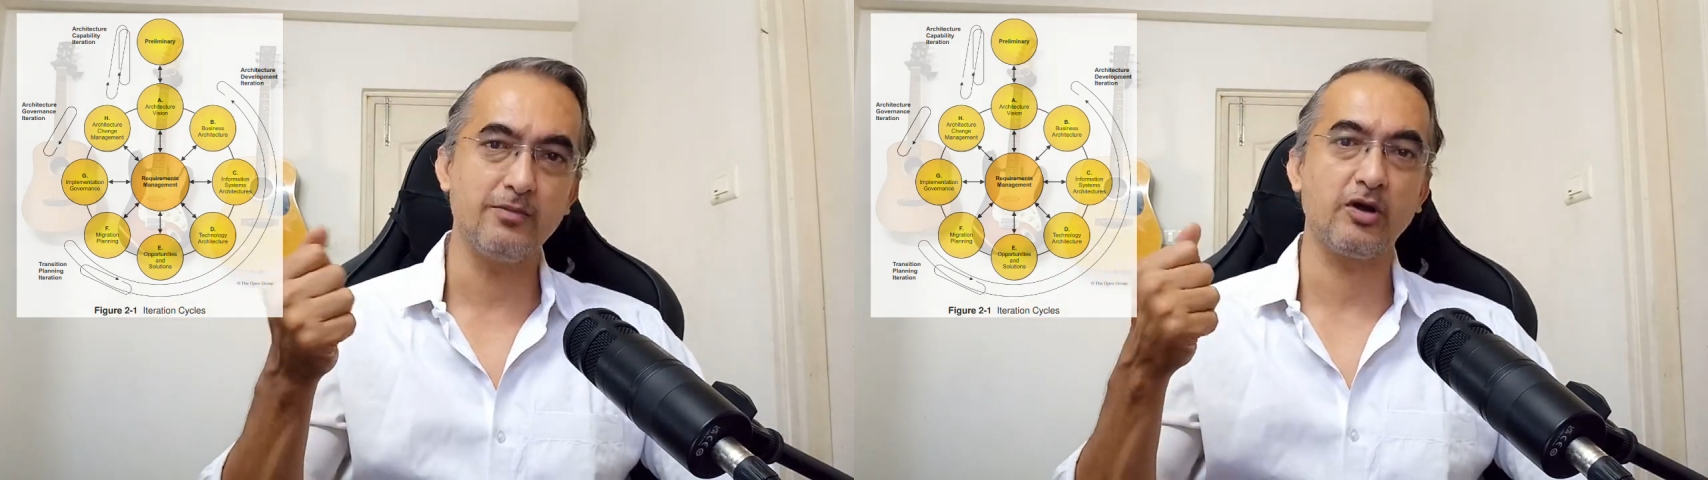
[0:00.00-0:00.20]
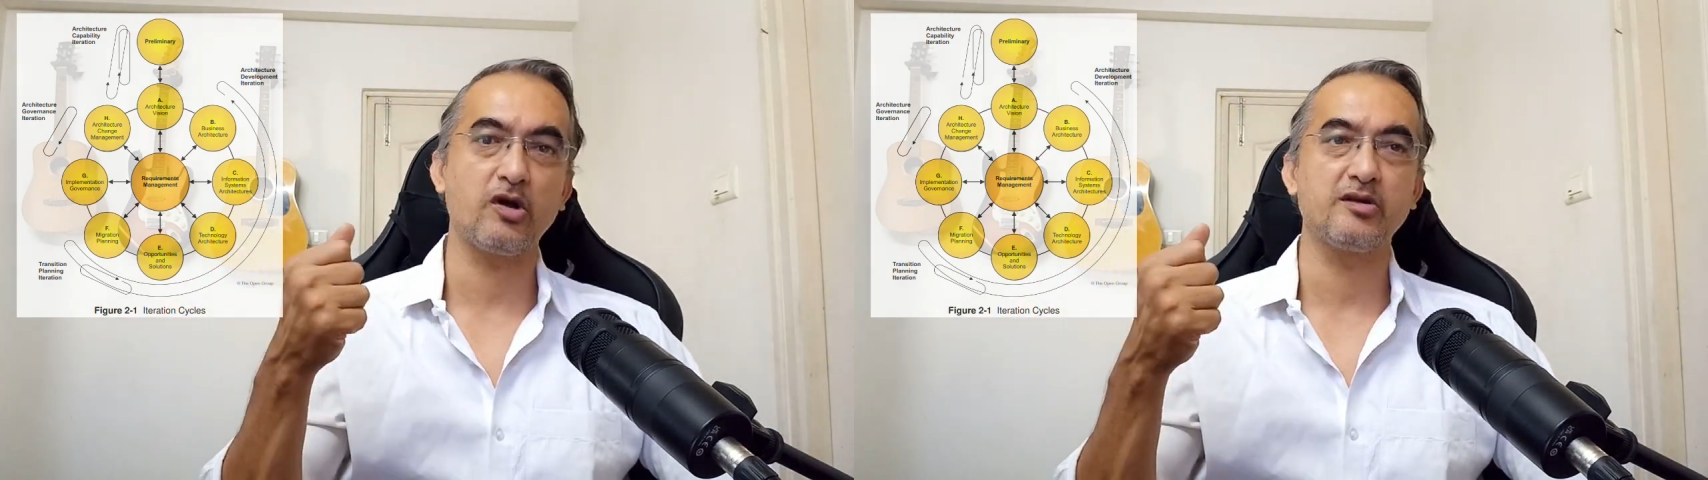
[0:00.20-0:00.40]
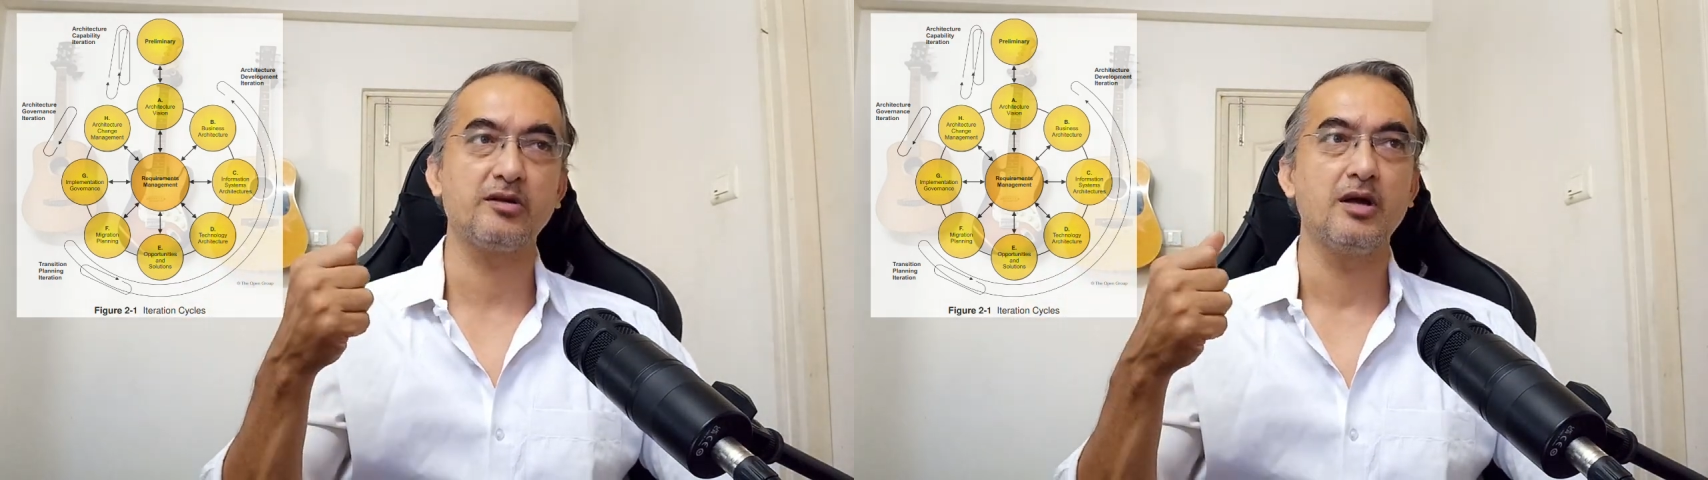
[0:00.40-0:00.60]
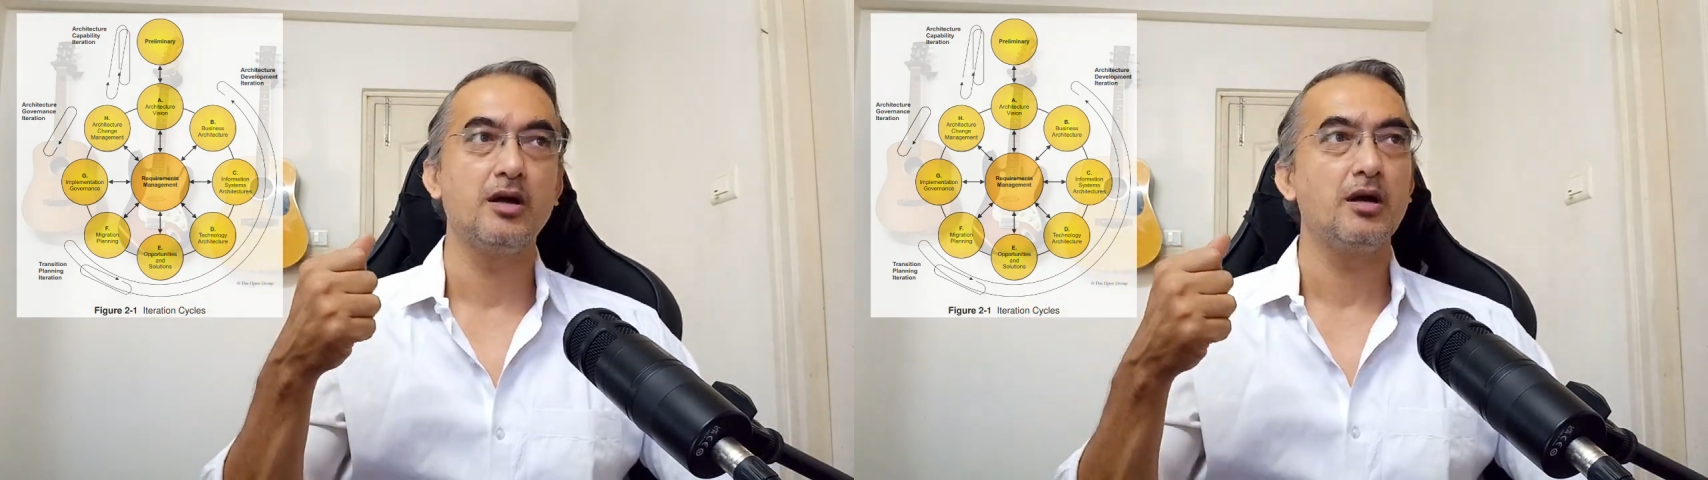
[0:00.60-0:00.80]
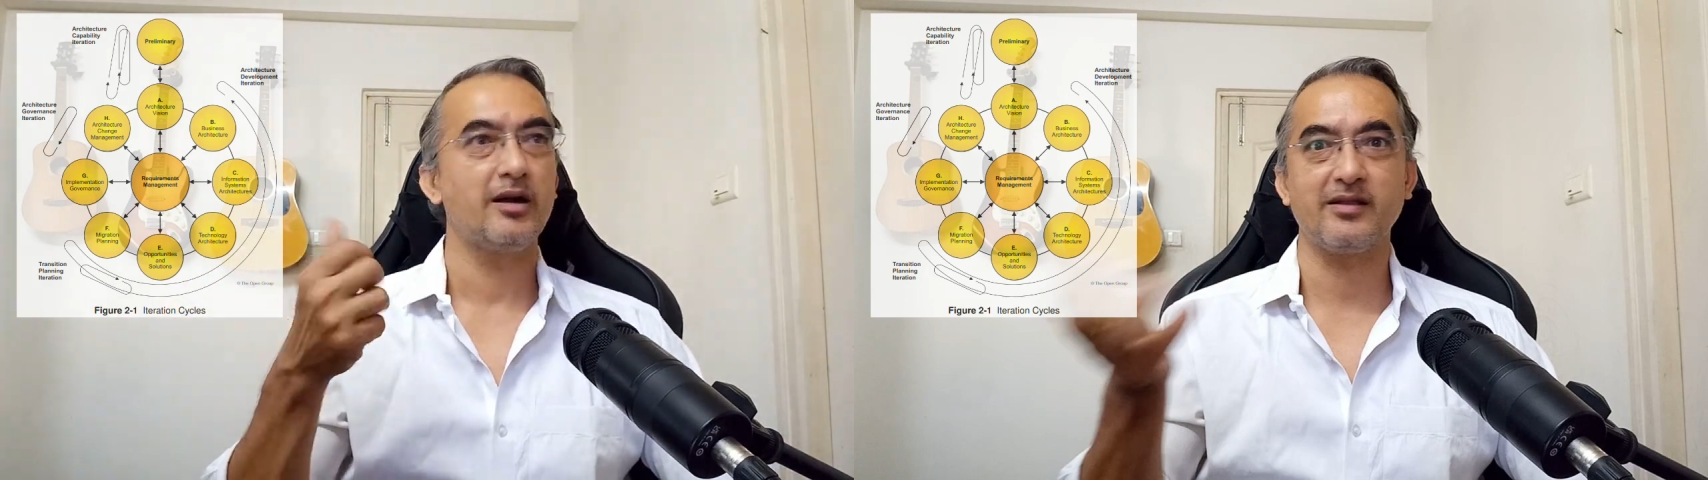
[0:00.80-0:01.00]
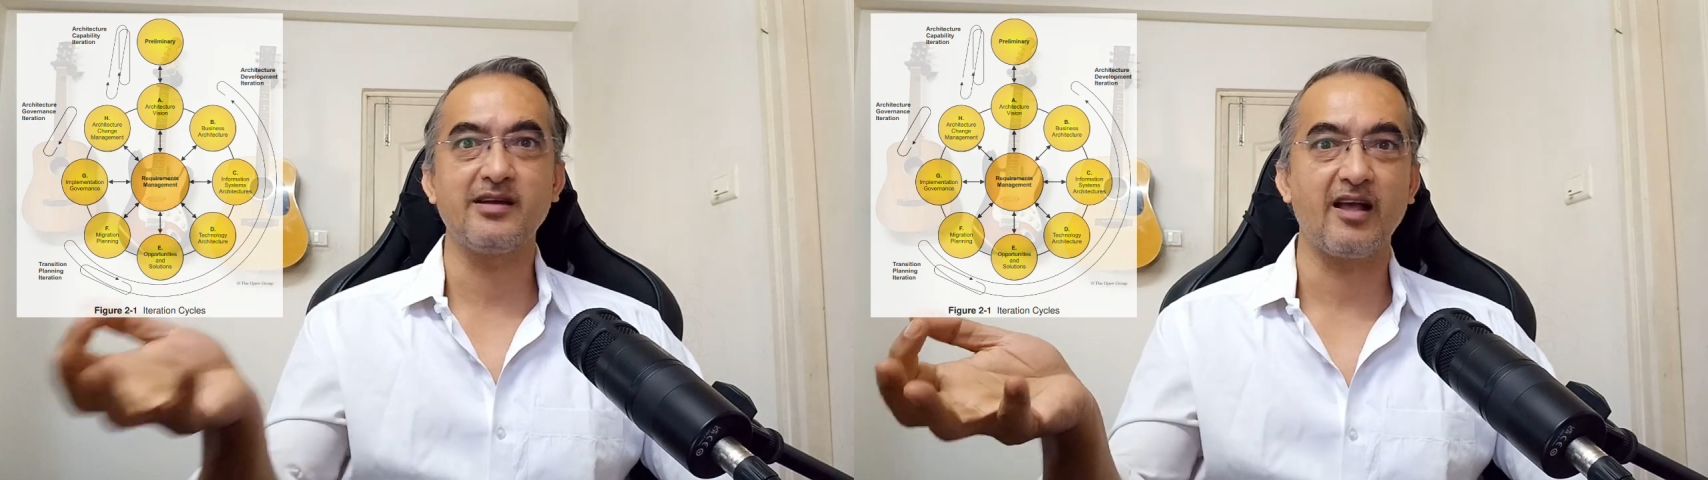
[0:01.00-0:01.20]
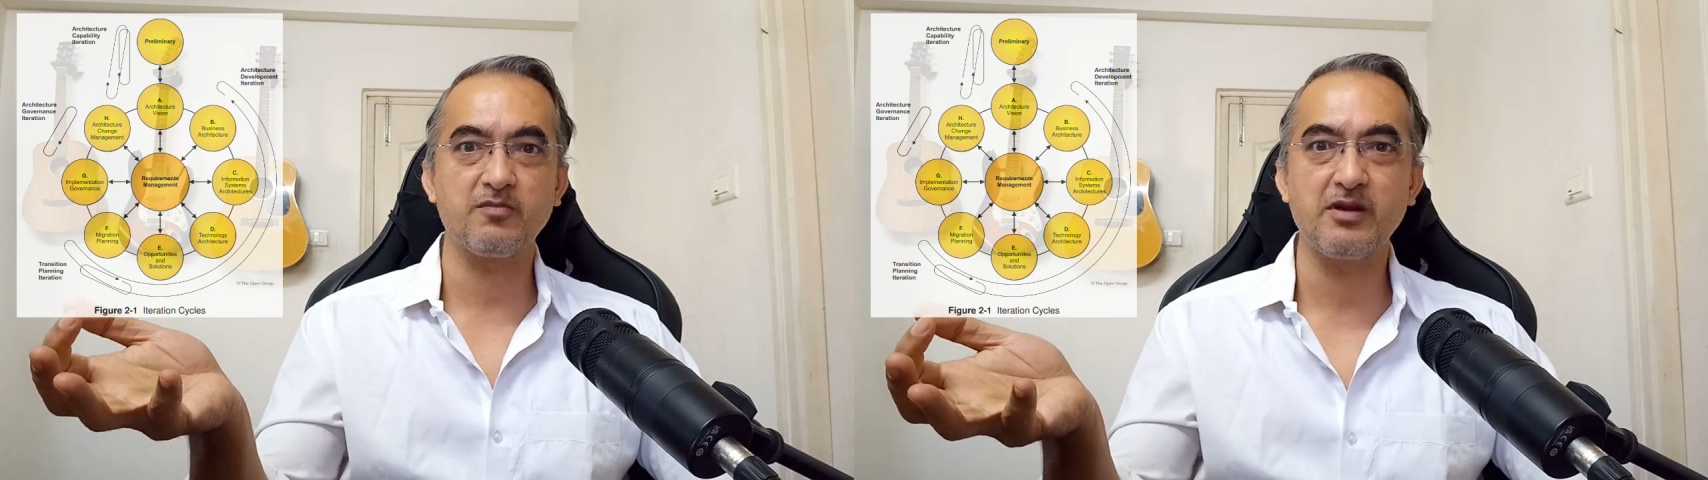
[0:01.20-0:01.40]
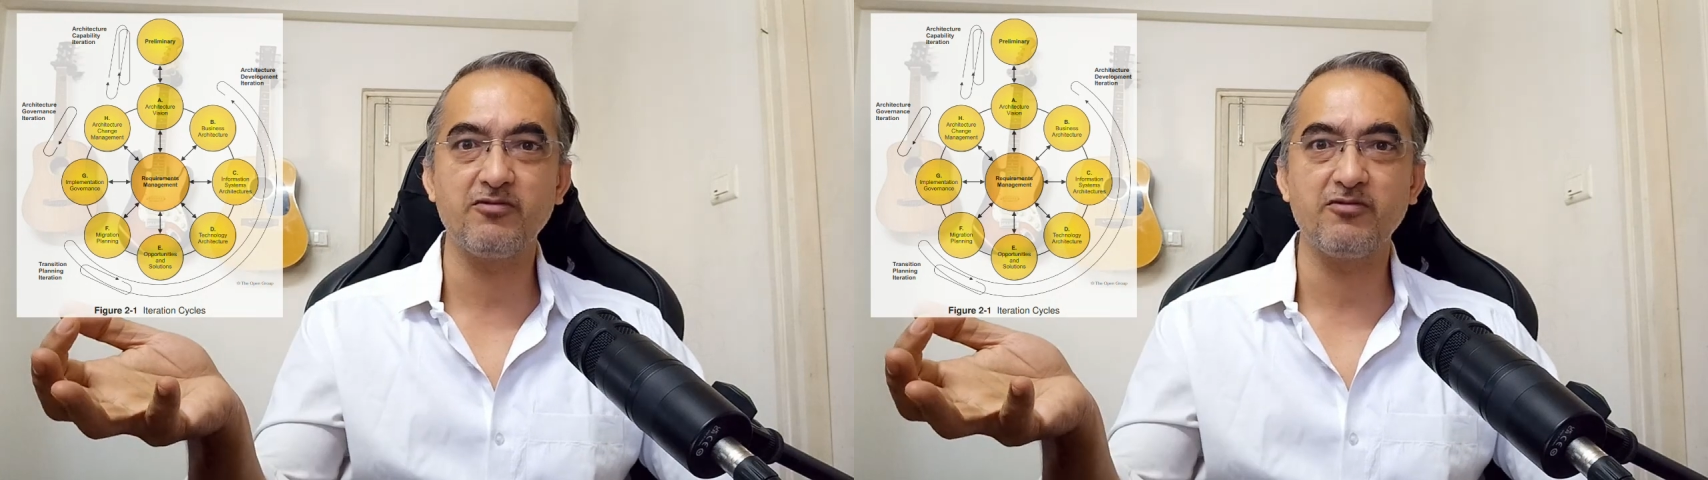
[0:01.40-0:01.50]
Because nothing has been